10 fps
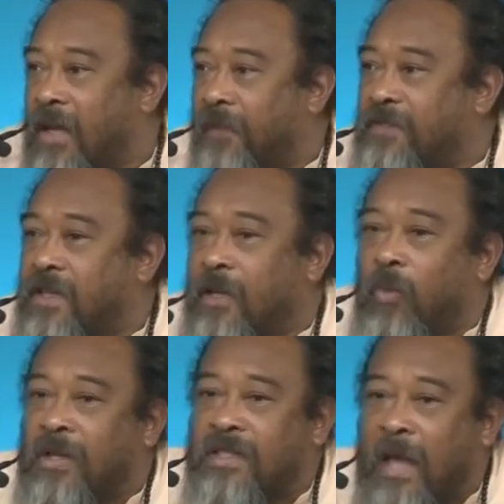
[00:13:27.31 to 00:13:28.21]
I've
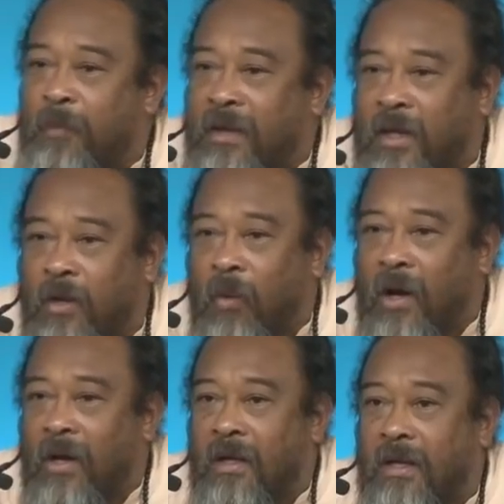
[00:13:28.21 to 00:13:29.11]
seen what is happening in the
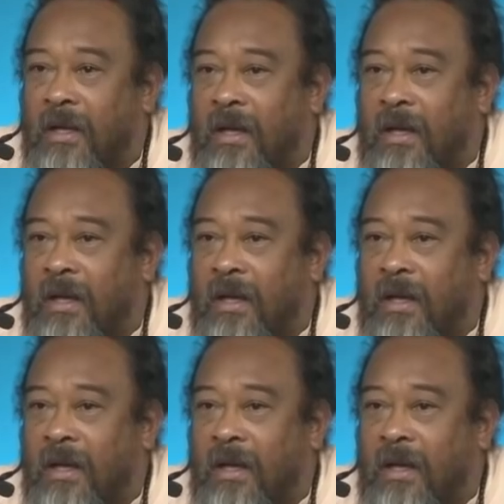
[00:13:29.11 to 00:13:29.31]
world.